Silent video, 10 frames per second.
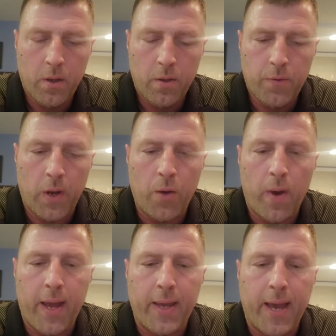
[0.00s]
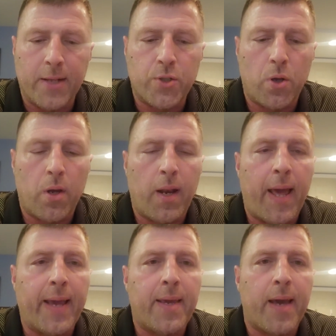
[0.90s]
So anyway, yeah, it's looking
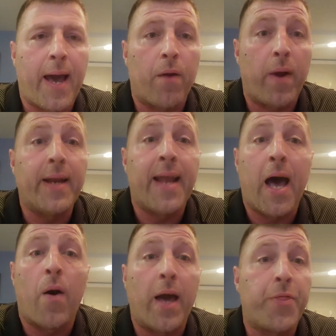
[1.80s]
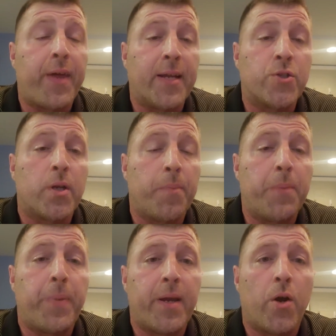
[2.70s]
like right now I think it's going to be
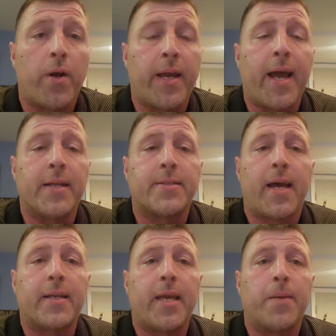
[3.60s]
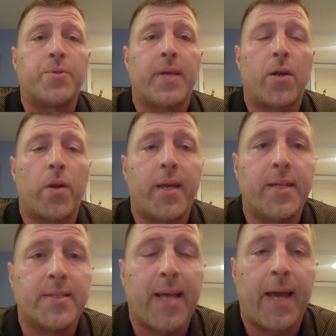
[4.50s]
Pierre on the outside, Cam Sutton on the
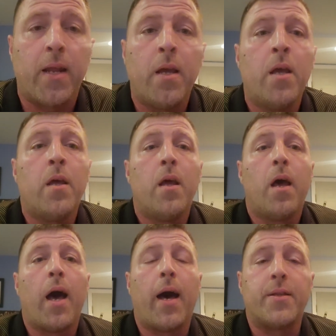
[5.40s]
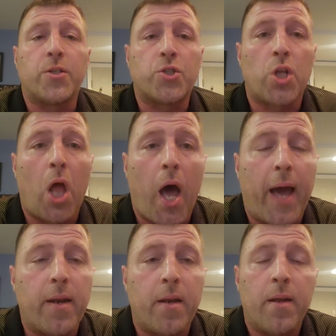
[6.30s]
inside. At the
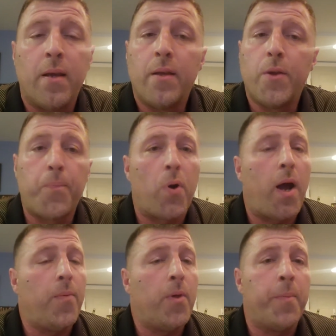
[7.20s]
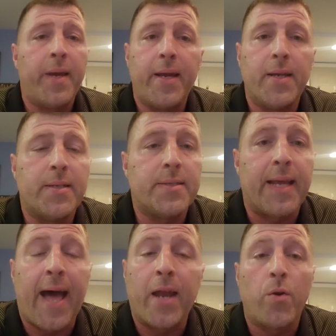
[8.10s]
slot, the problem is,
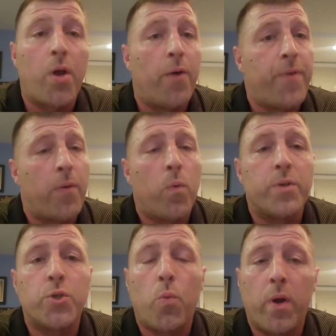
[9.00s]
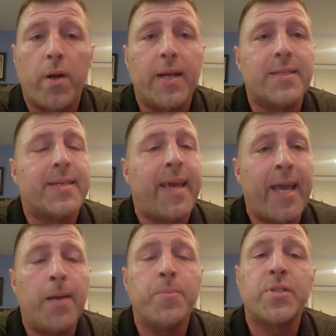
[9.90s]
and I don't know if everyone's aware of this,
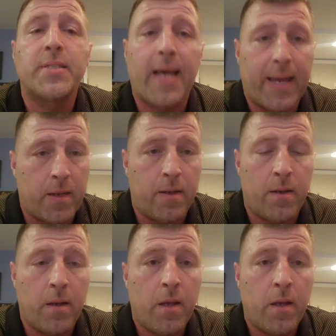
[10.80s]
Cam Sutton